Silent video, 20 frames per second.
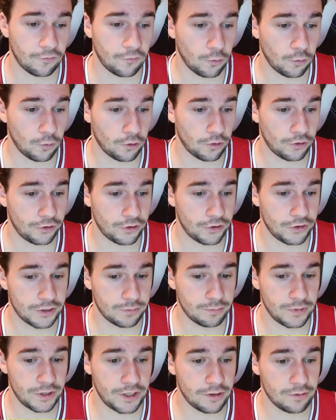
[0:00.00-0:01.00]
For the
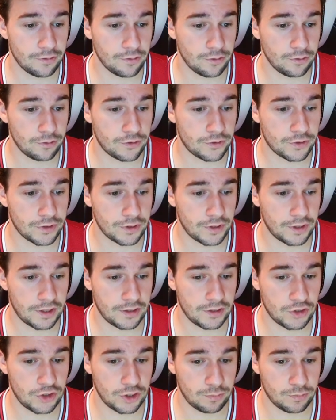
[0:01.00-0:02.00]
Gym Heroes
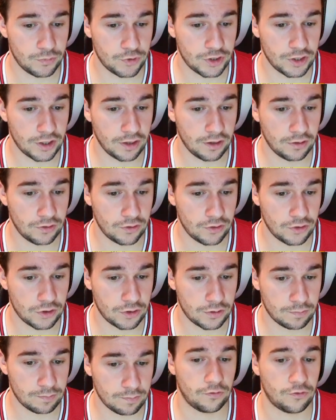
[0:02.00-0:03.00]
and Gym Challenge